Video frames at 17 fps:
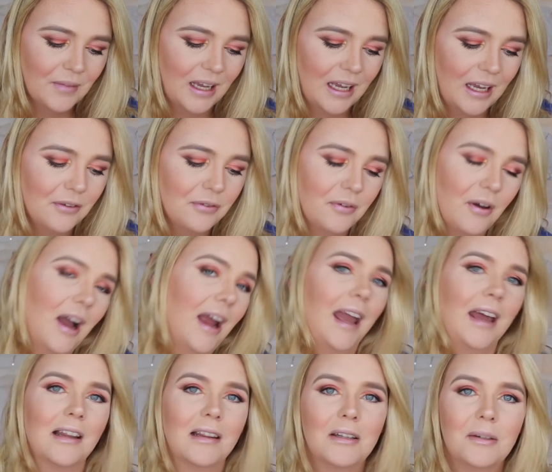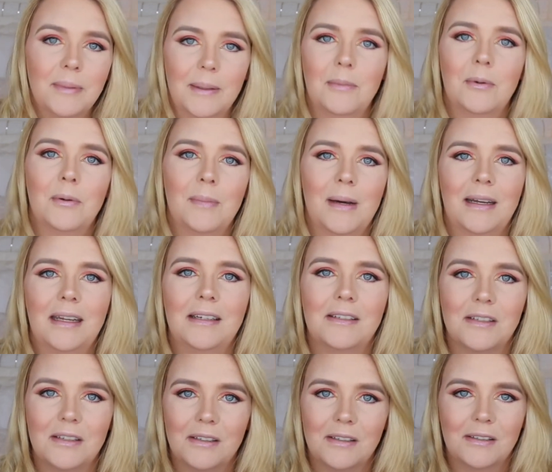If I had a little bit more money
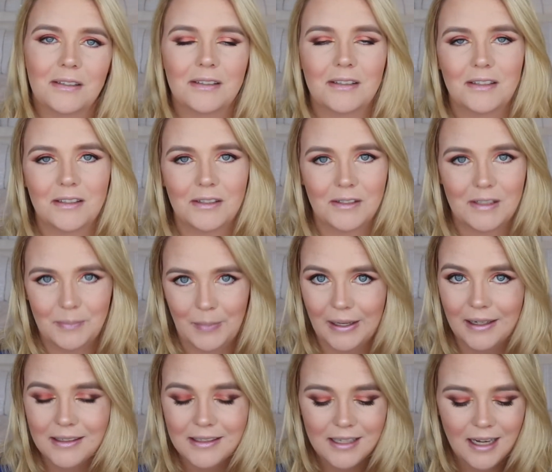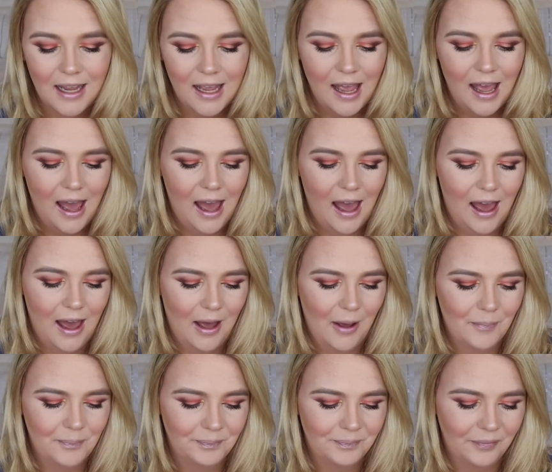to to spend,
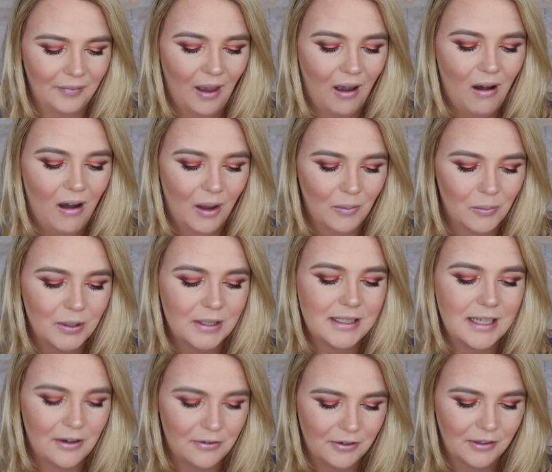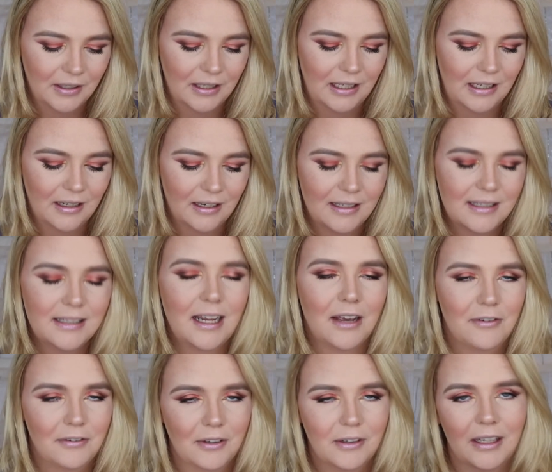um, I would definitely
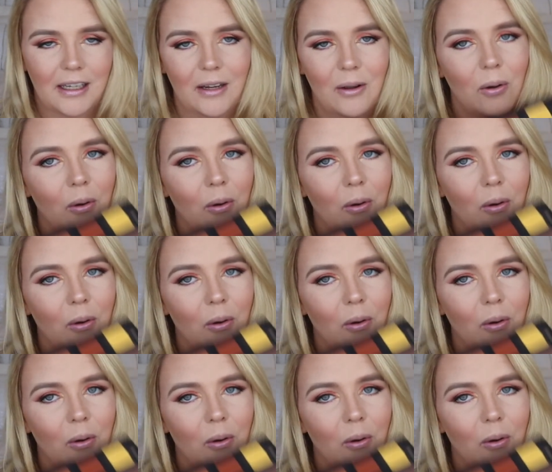definitely